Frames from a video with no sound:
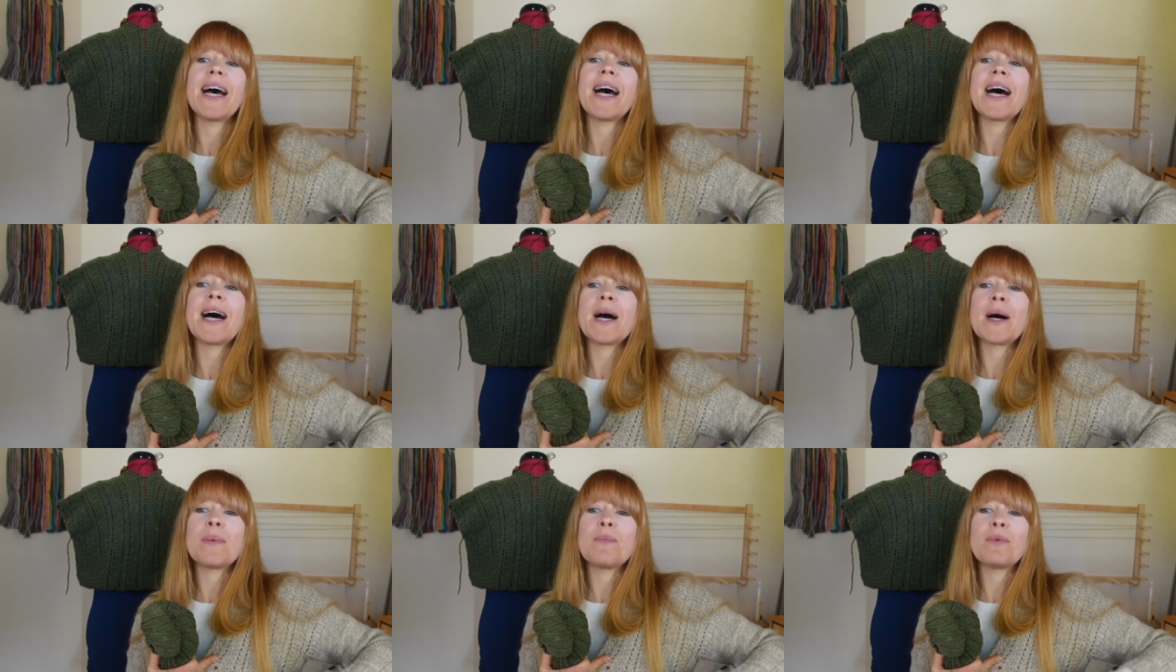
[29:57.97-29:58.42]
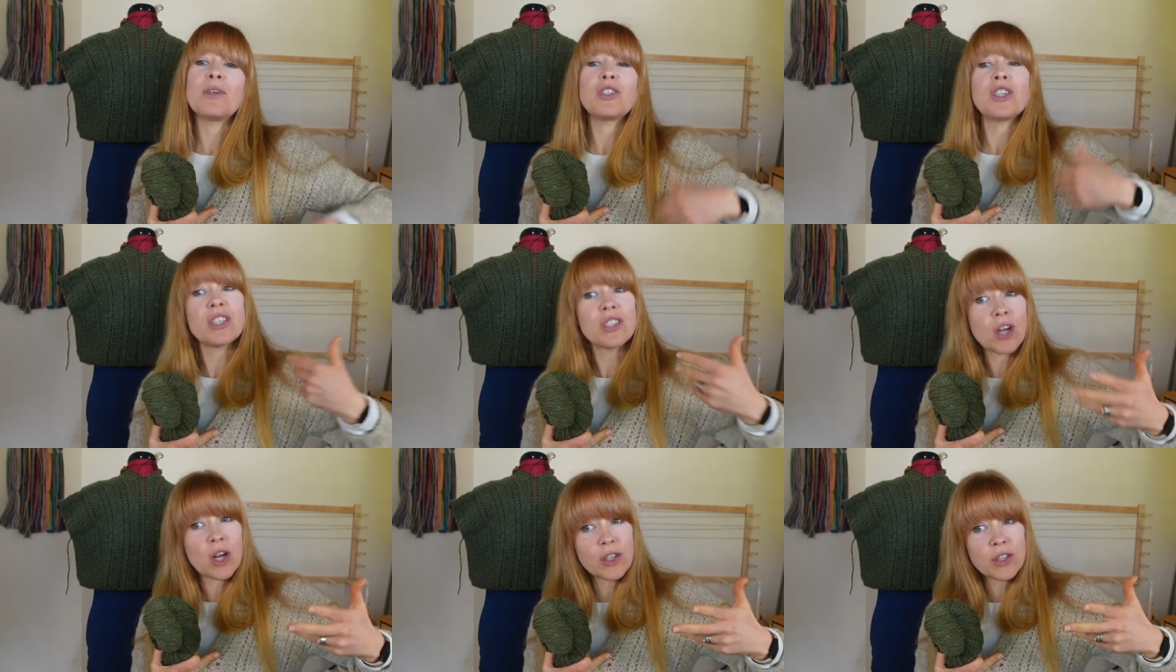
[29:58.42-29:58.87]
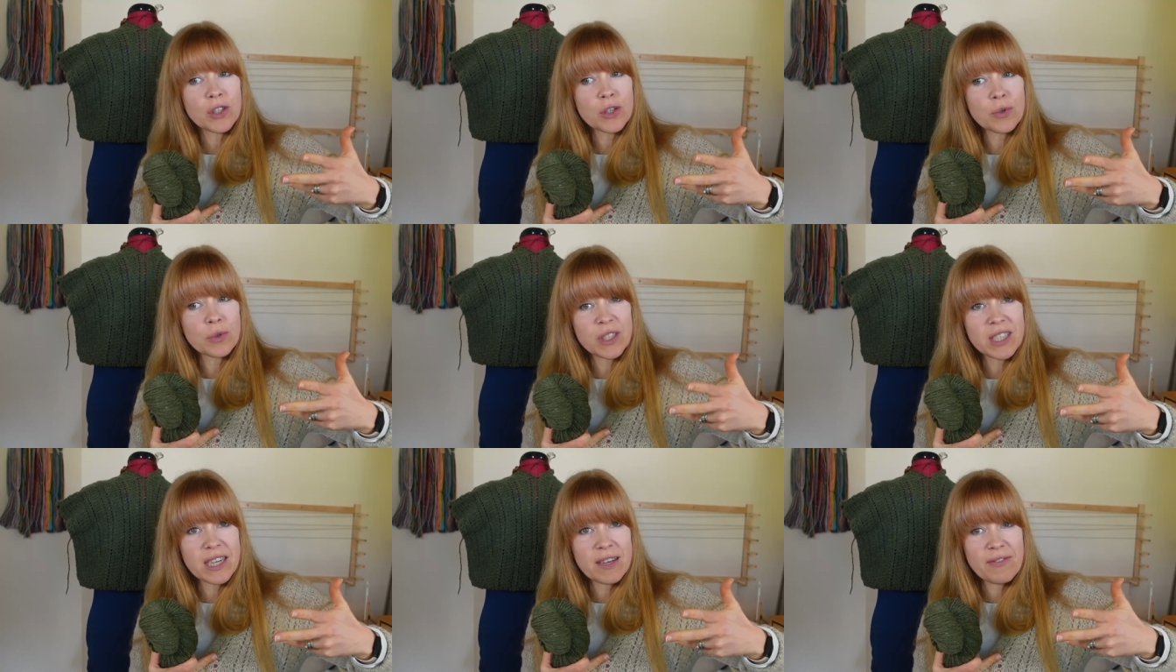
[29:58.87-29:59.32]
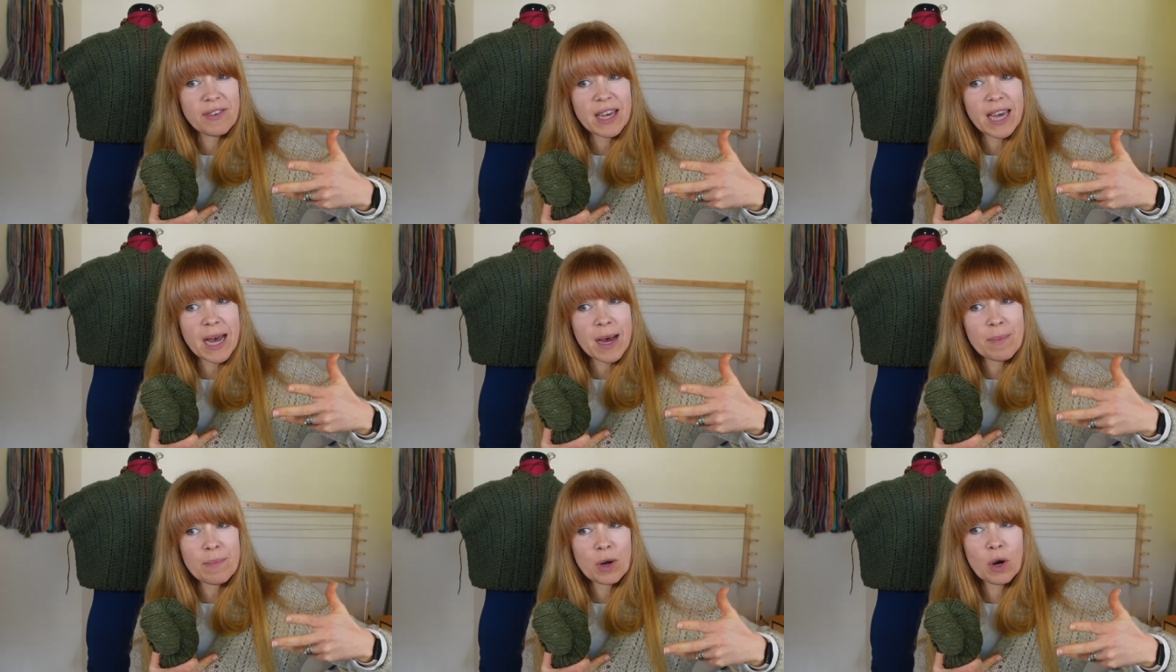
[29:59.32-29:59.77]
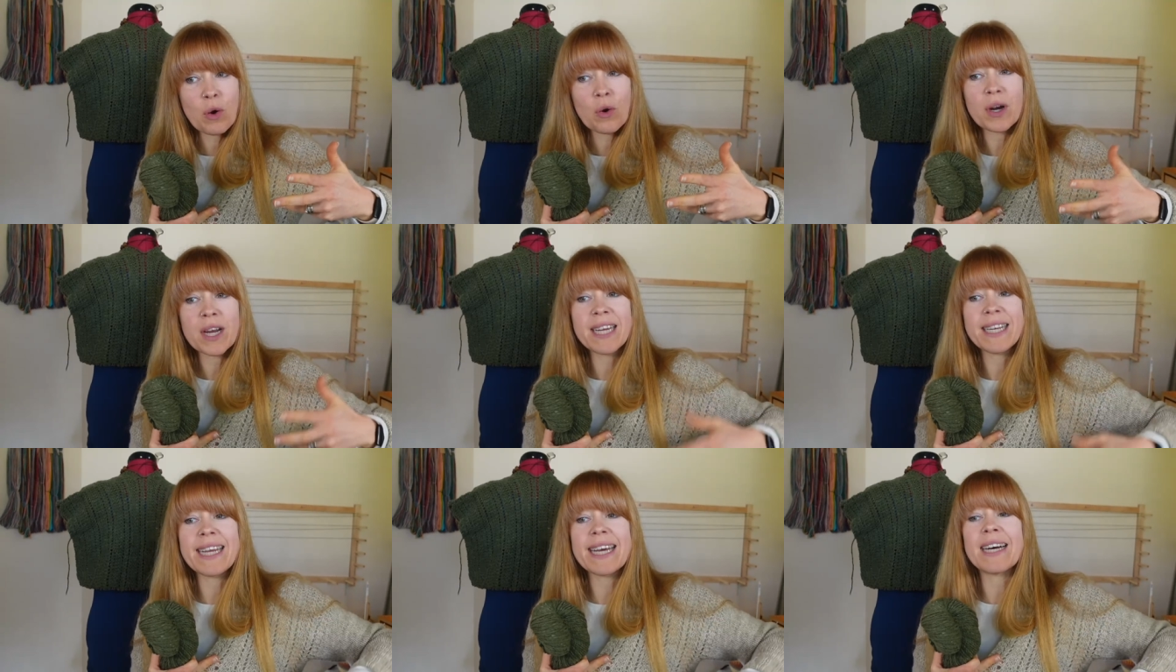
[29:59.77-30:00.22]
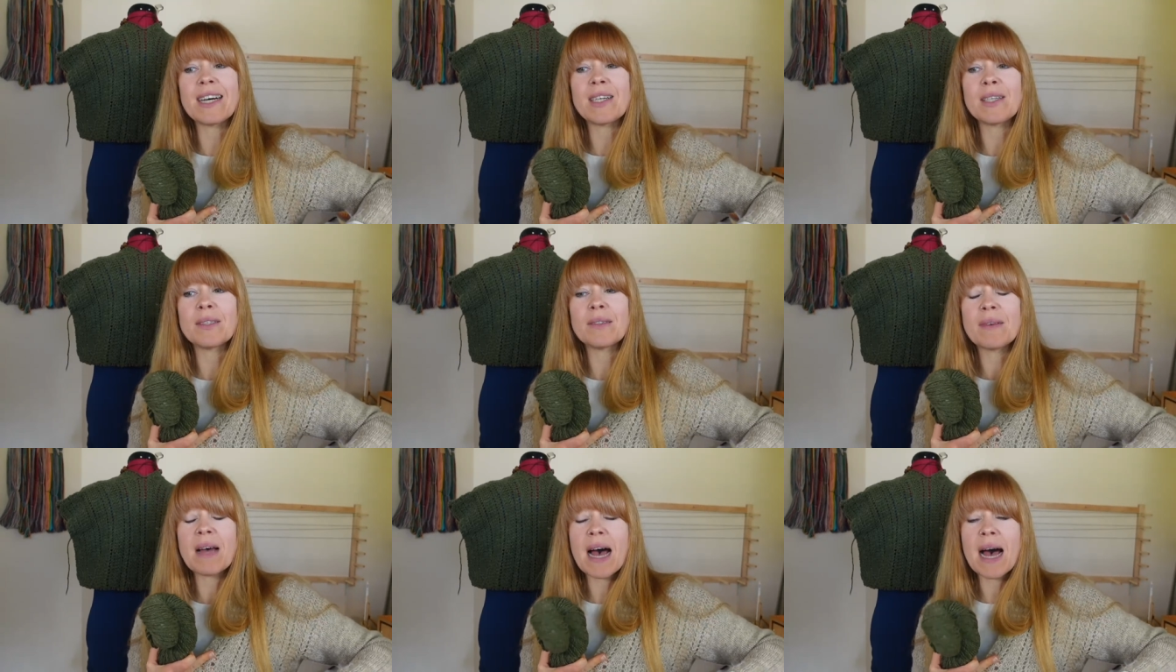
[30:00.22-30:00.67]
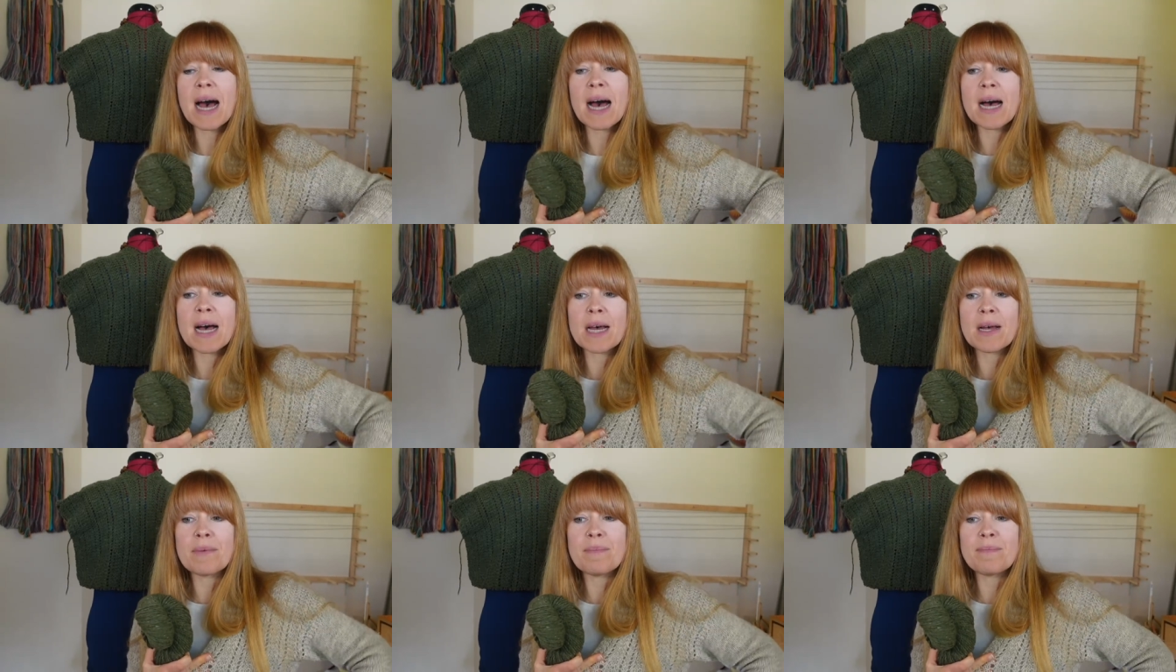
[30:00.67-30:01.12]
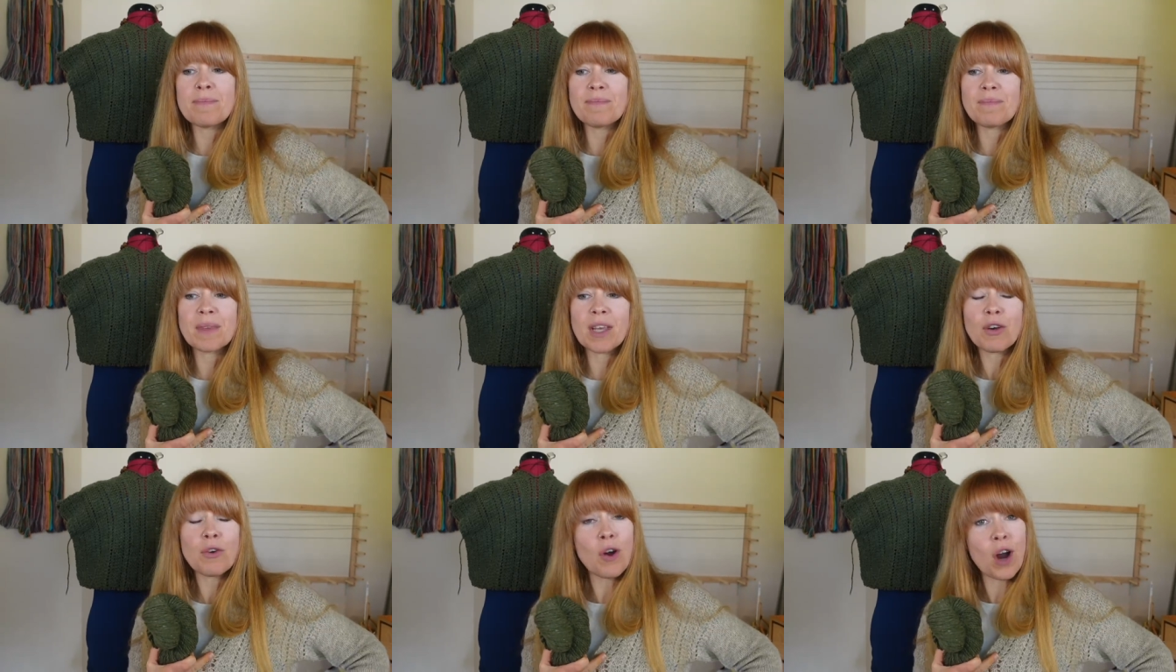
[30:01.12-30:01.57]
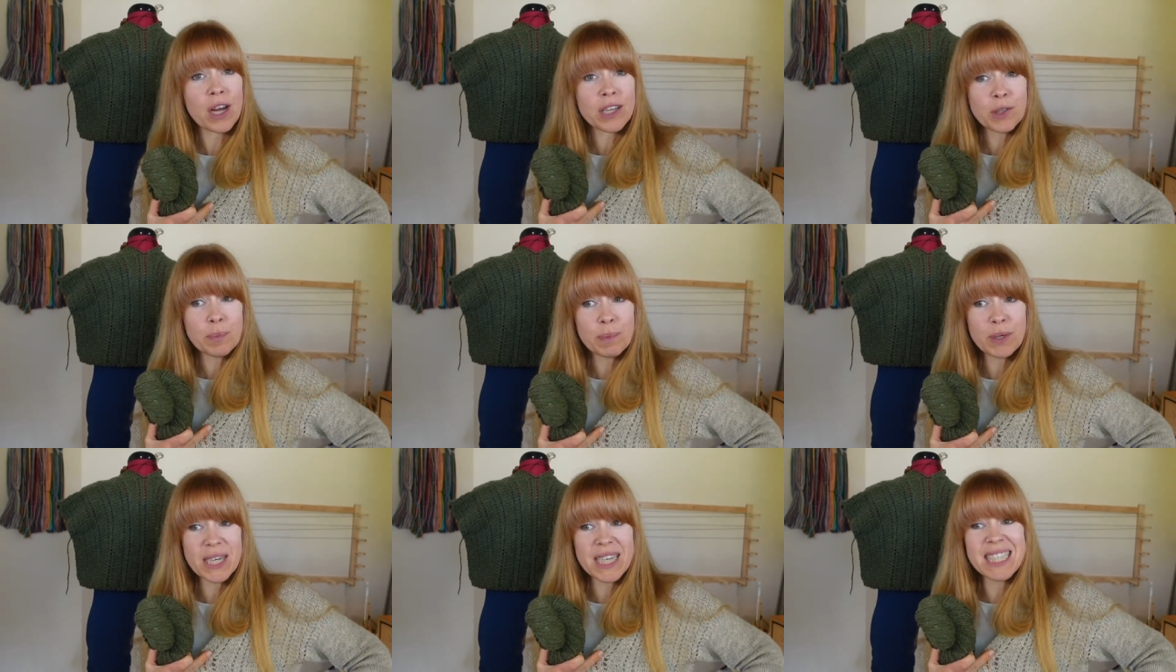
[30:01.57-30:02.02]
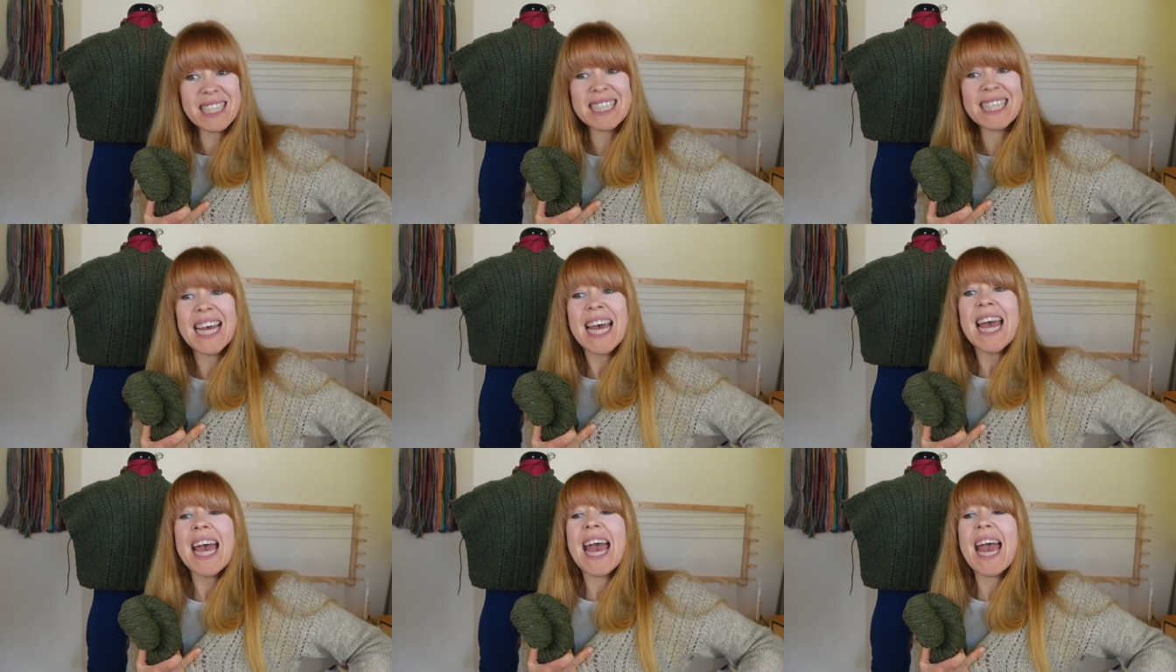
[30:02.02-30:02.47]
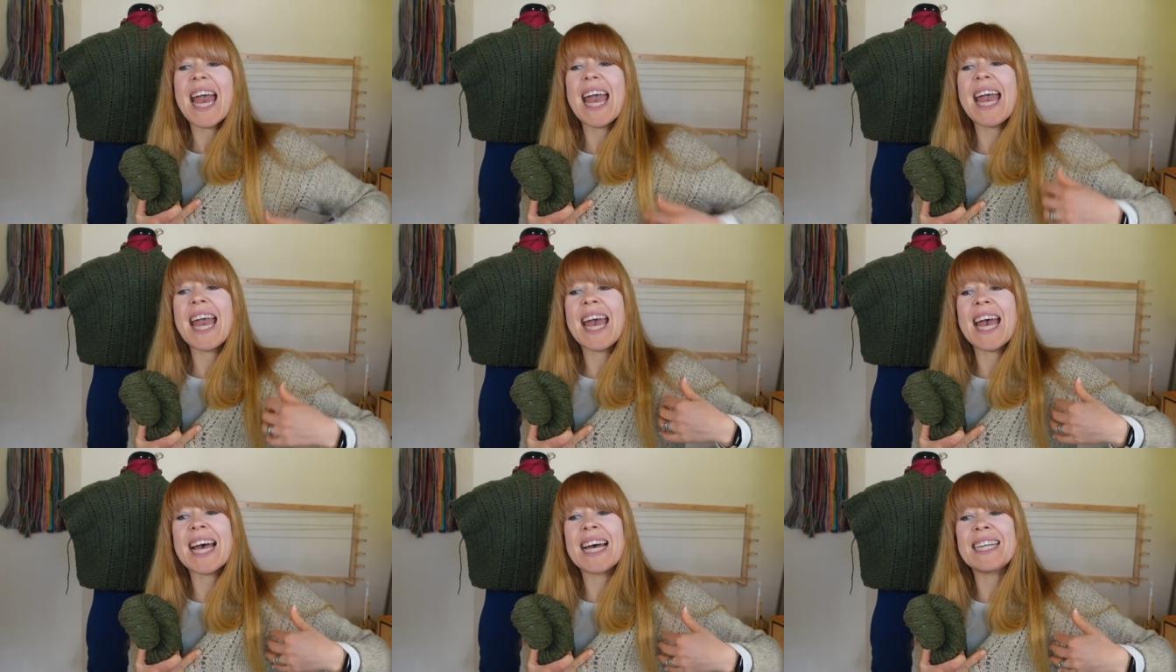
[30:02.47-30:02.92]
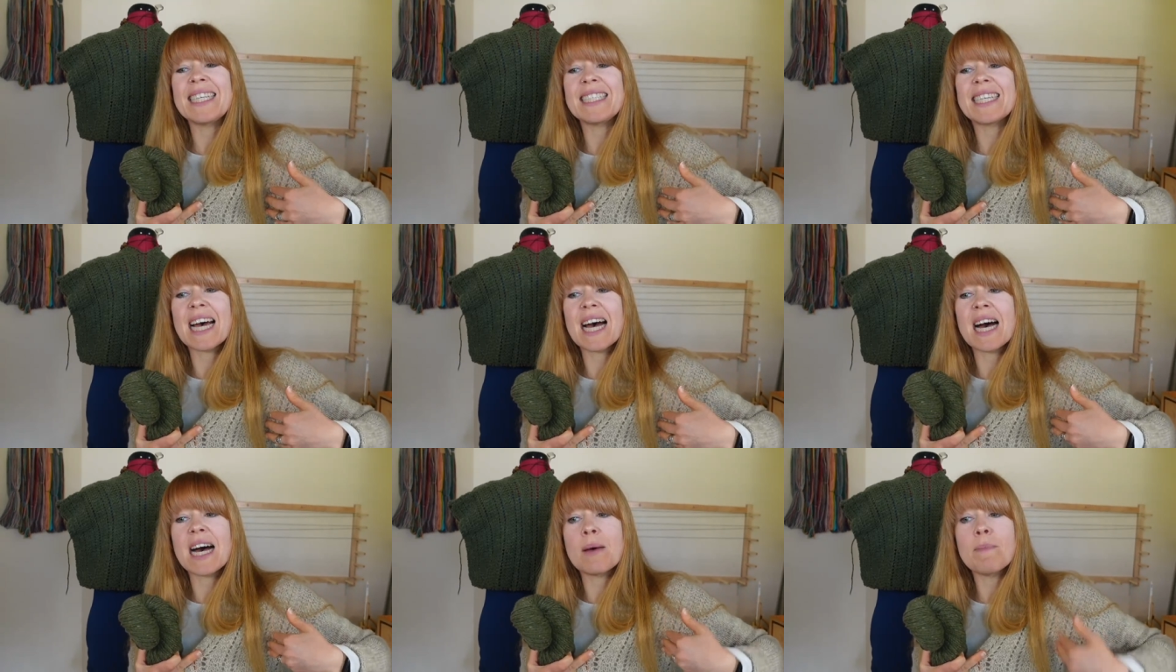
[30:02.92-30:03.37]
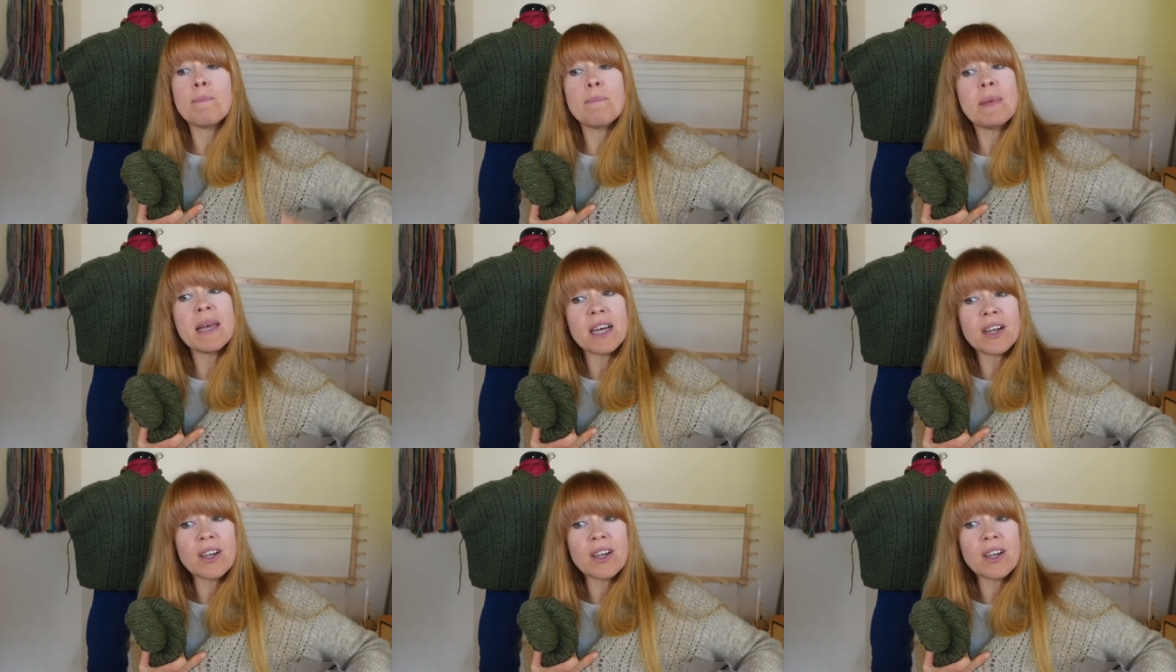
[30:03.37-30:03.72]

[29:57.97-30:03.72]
um, which is also C V M Corriedale um, crossbreeds, and uh,